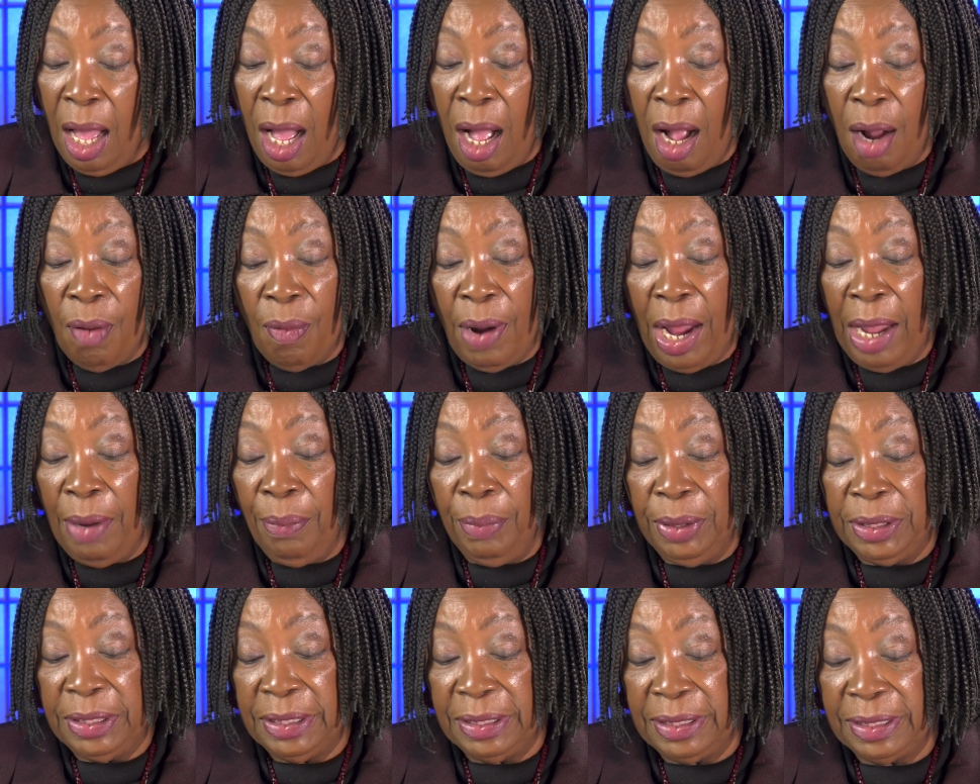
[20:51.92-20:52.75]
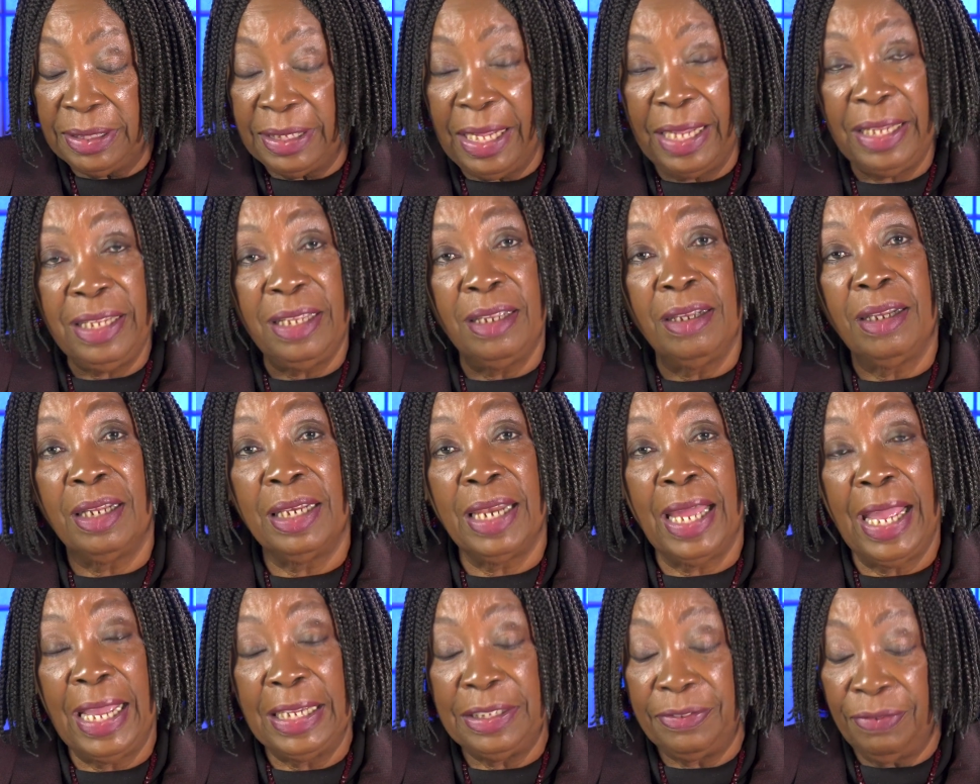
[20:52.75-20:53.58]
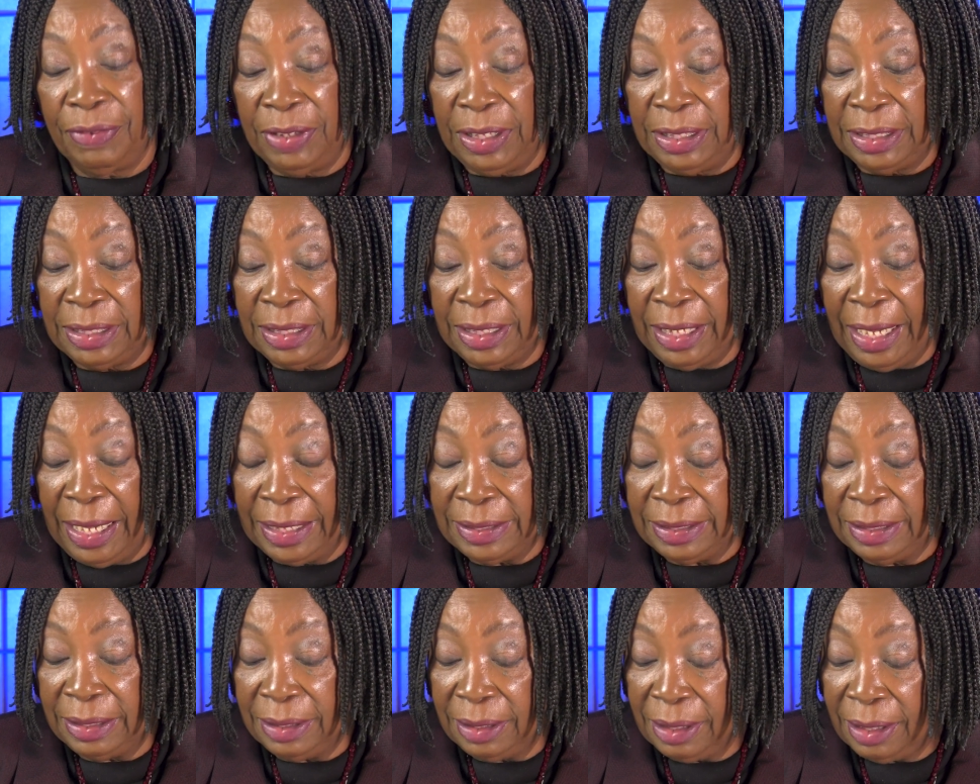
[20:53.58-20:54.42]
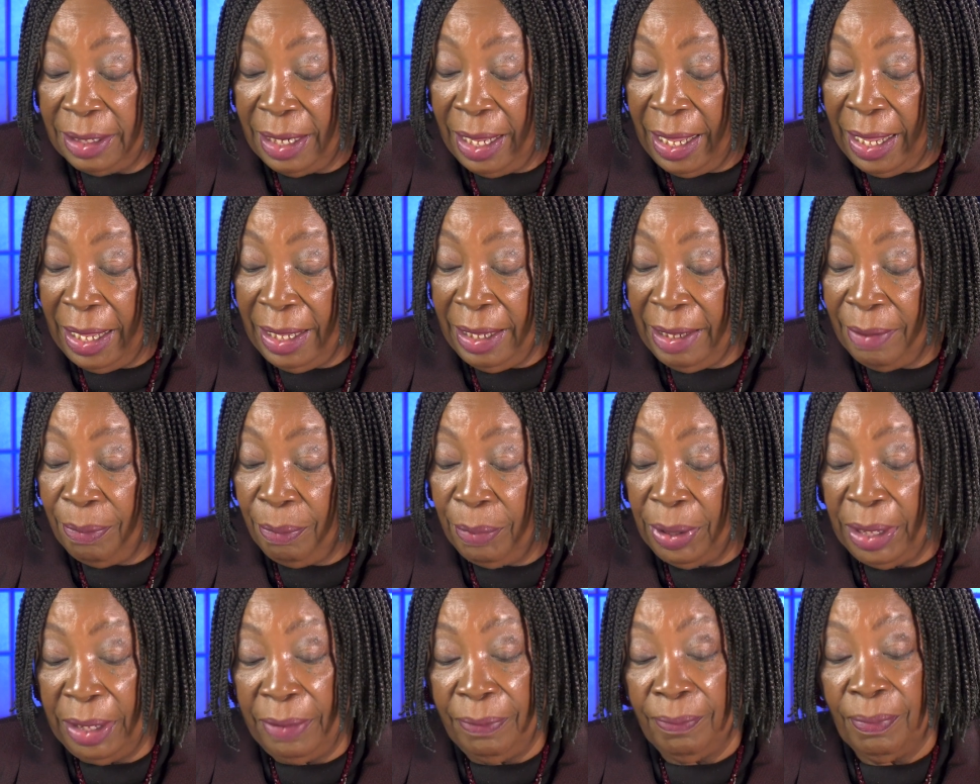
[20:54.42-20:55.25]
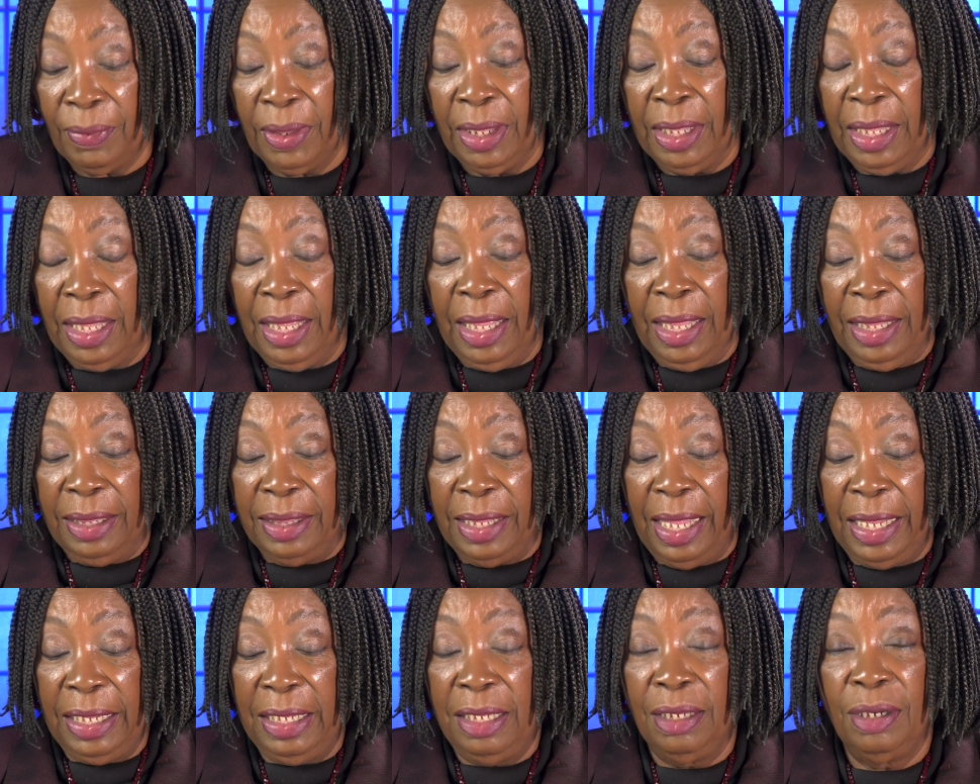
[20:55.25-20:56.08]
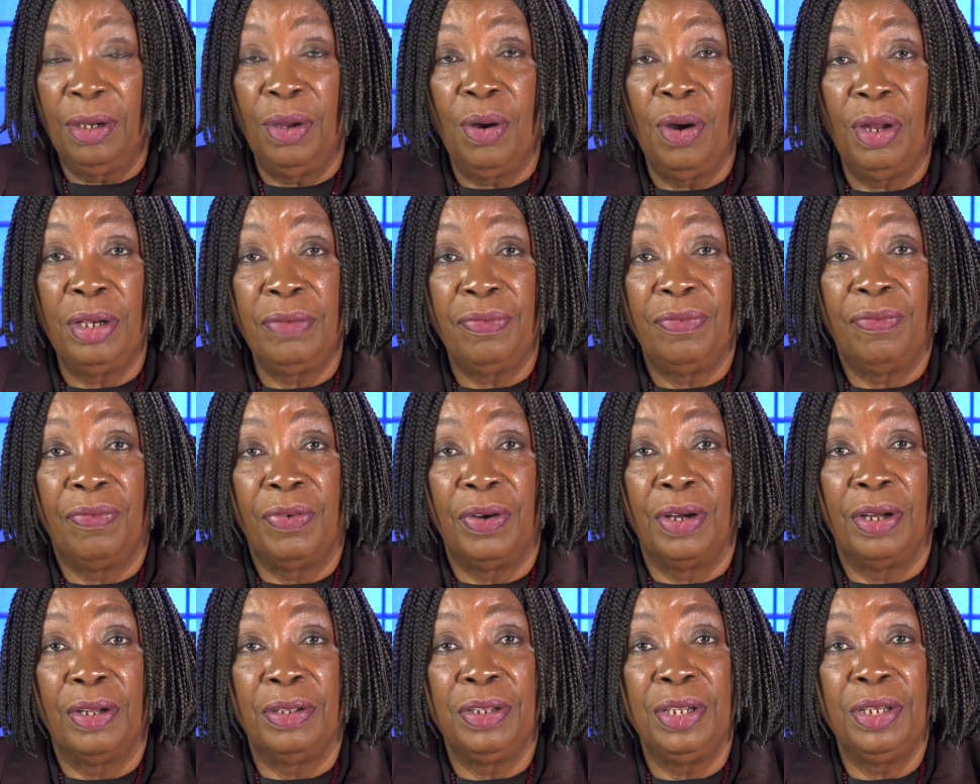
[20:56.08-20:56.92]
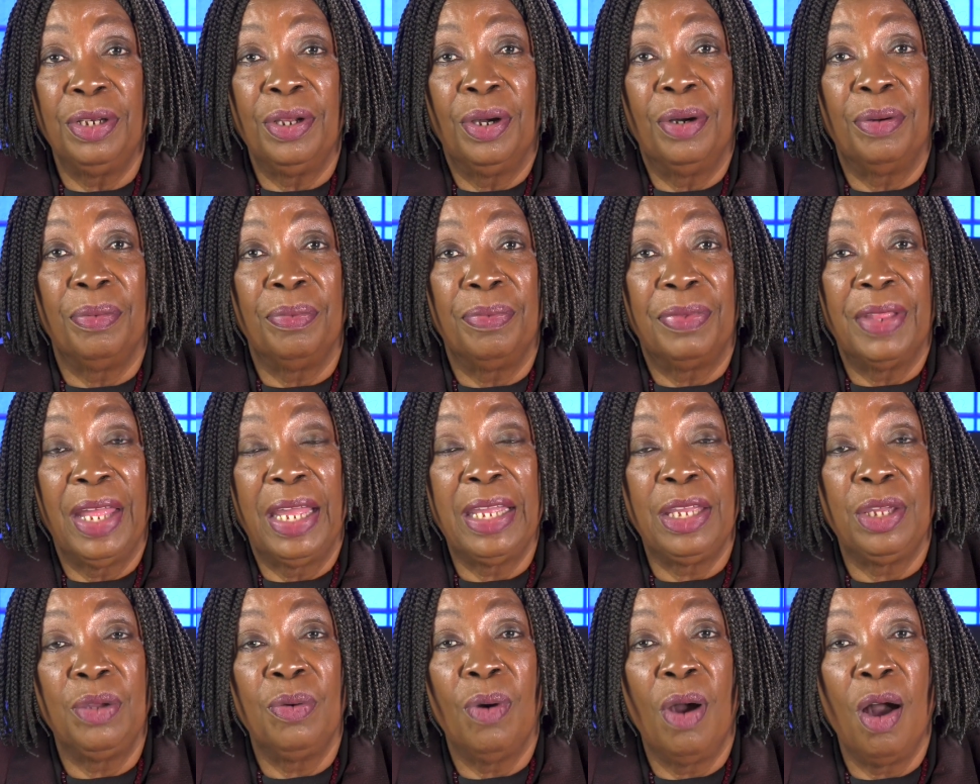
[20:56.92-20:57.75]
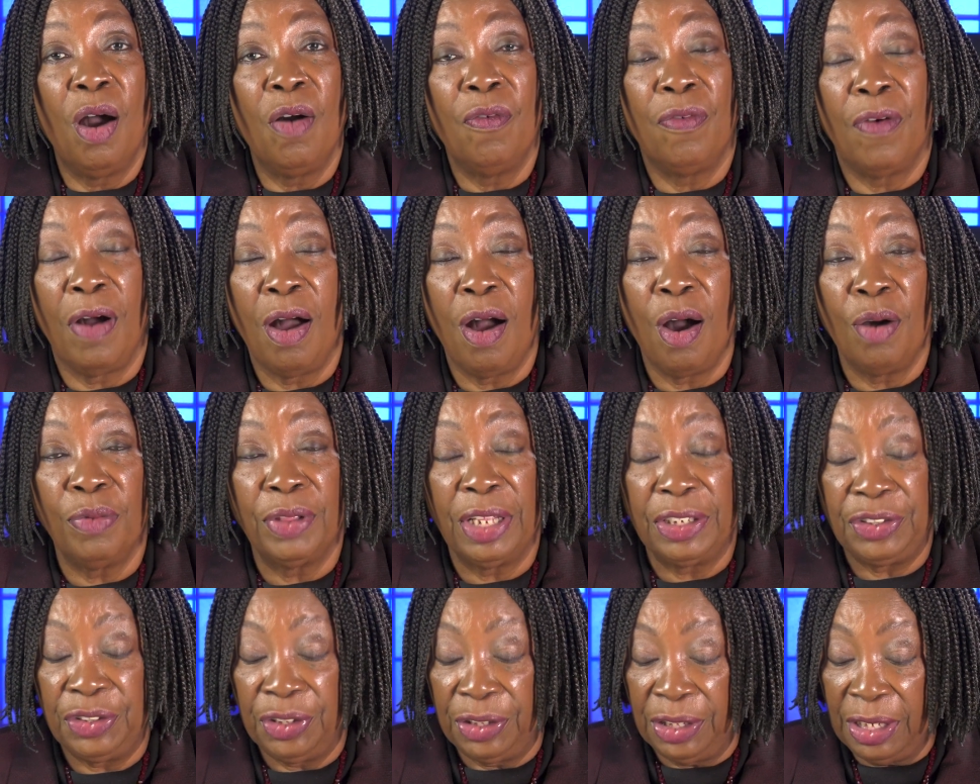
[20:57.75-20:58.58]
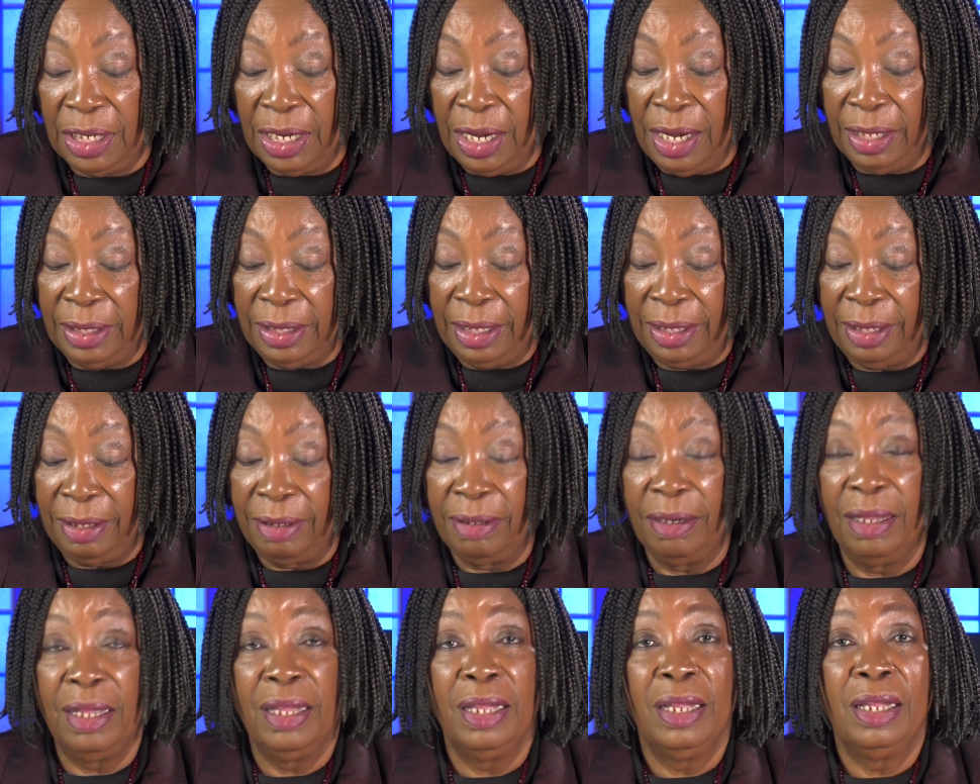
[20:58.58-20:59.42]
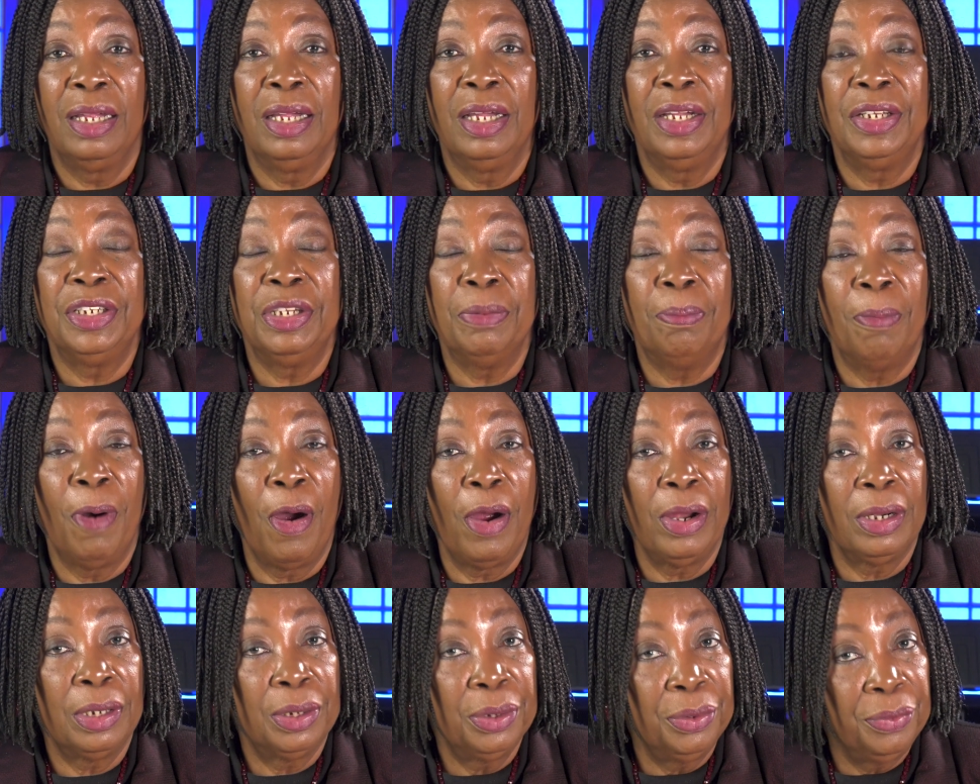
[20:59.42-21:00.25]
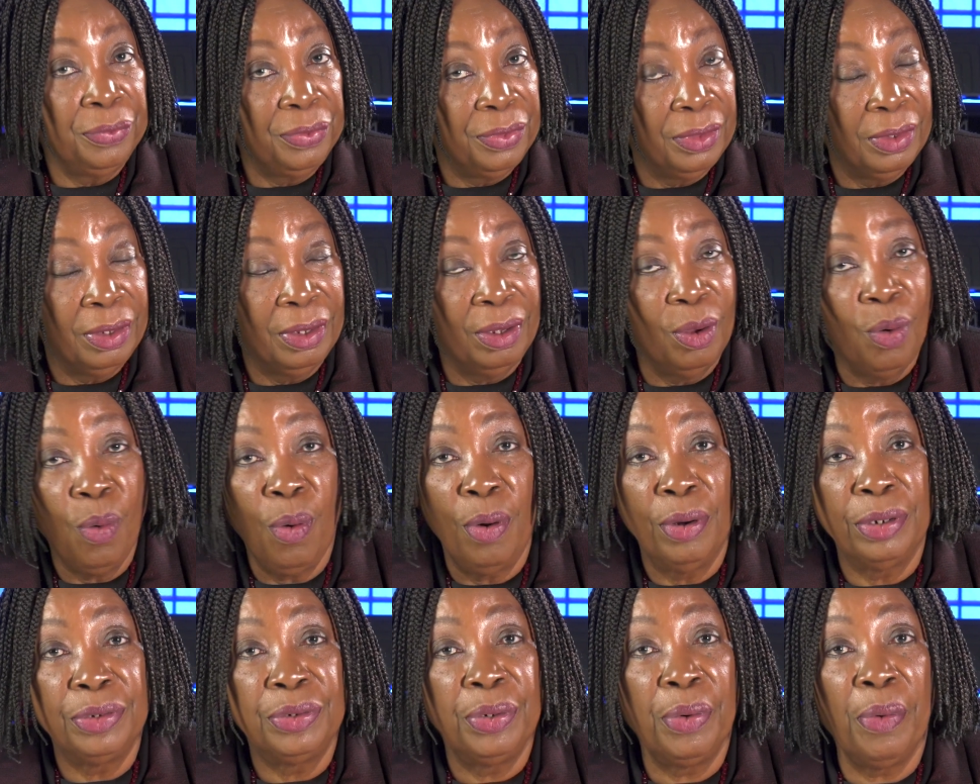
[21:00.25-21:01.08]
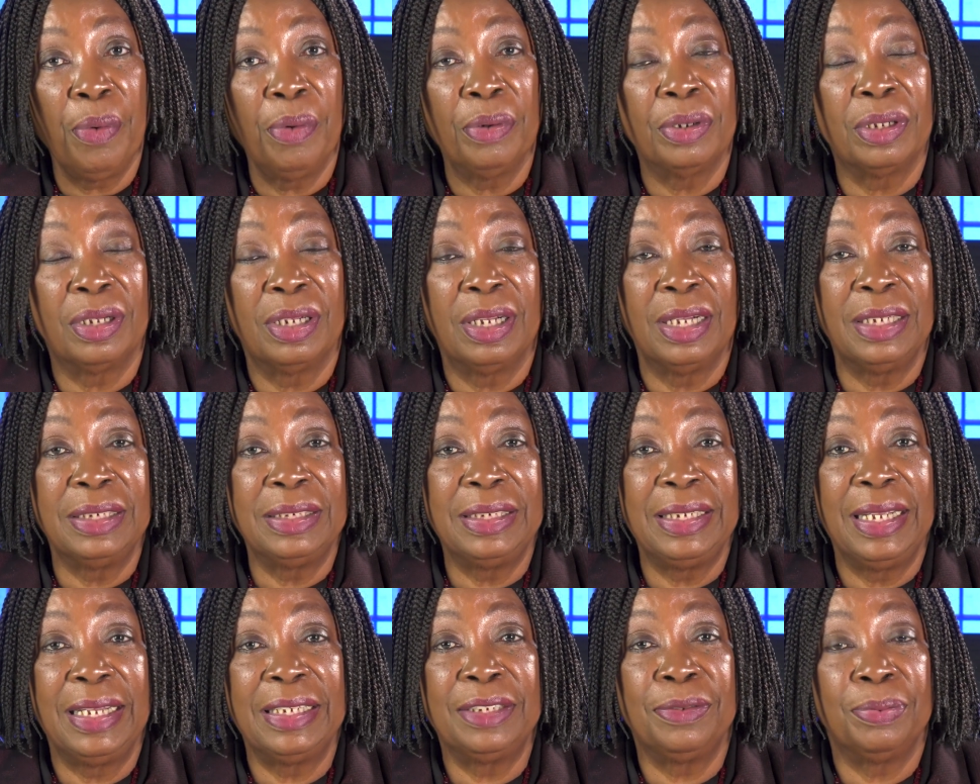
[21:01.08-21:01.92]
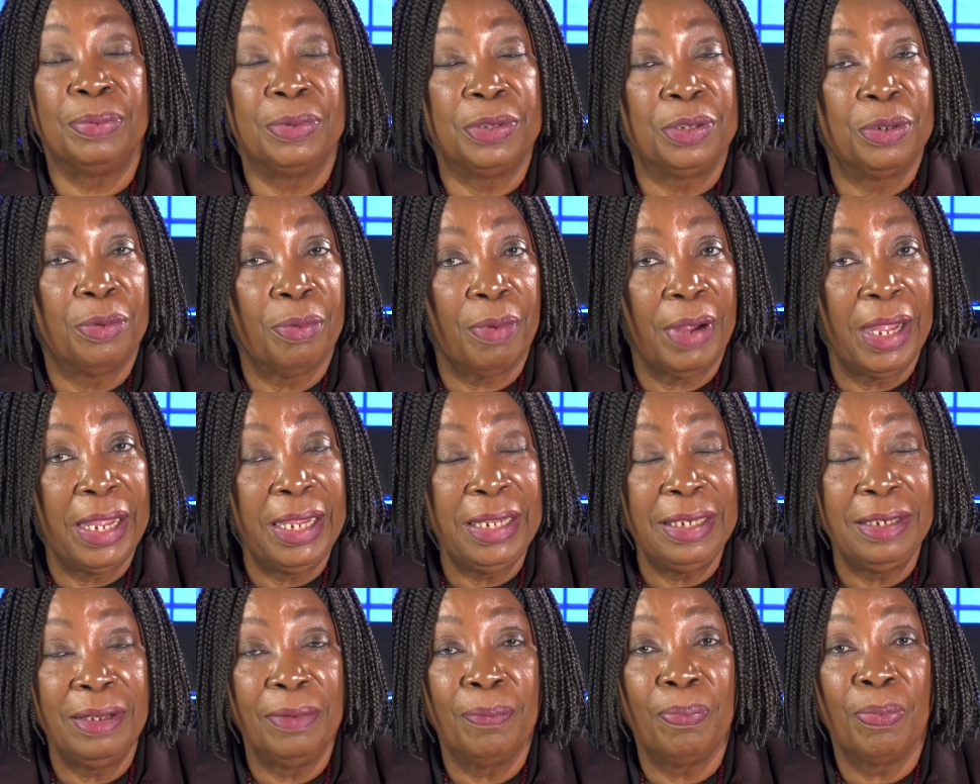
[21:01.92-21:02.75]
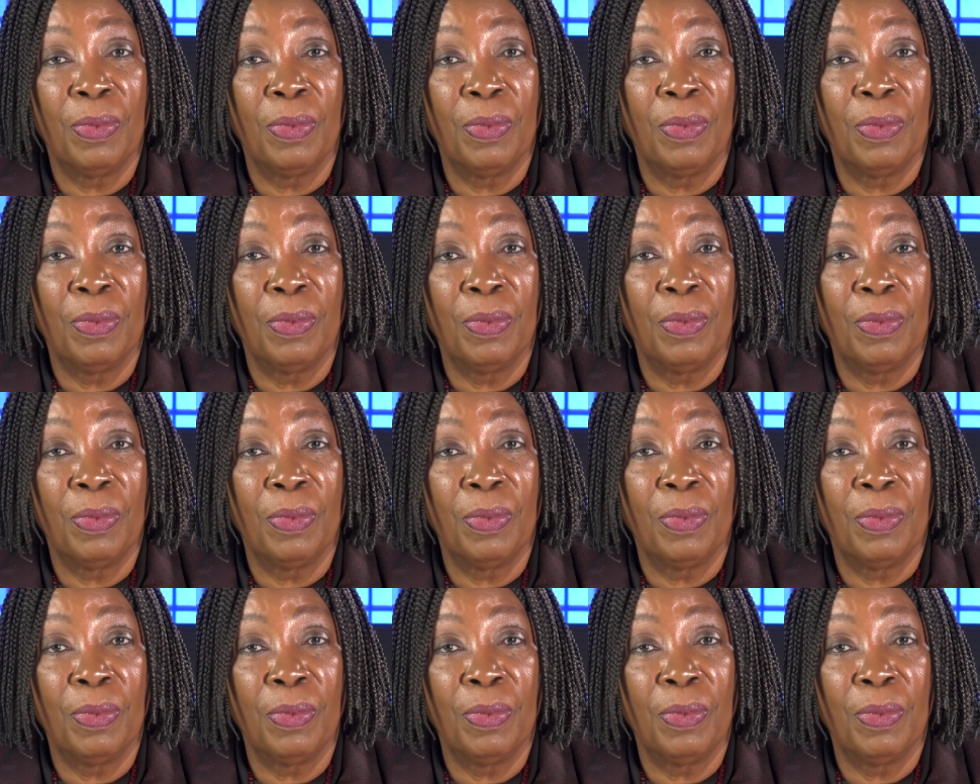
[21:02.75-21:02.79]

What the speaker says: All right, we just thank you, class, for this lesson today, and we thank you, Lord, for, you know, thank you all for all that you've done. And the Martin Luther oratorio contest was great.